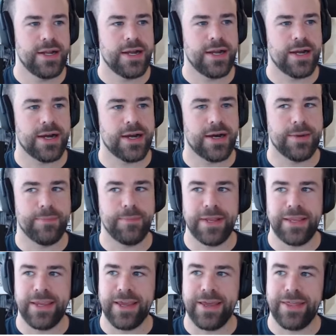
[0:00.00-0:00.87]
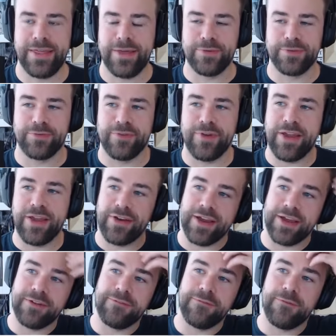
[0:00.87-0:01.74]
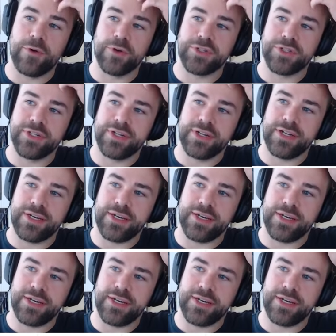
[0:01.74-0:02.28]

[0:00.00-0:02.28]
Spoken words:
But yeah, it was very unfortunate